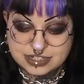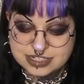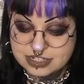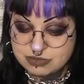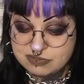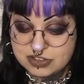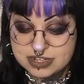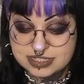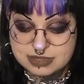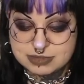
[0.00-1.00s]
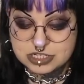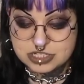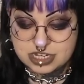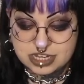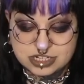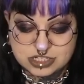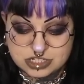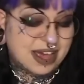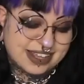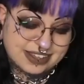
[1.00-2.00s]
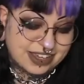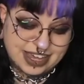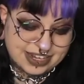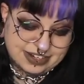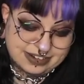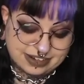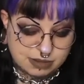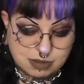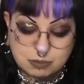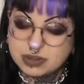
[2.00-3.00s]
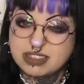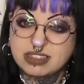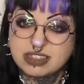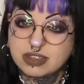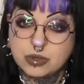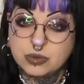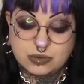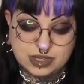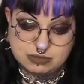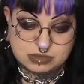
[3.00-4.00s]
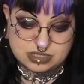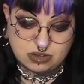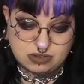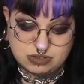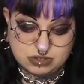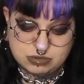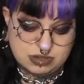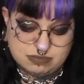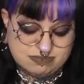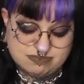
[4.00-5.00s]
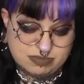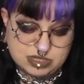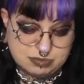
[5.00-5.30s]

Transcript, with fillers: I did a reverse image search and it didn't come up with who it was or who it was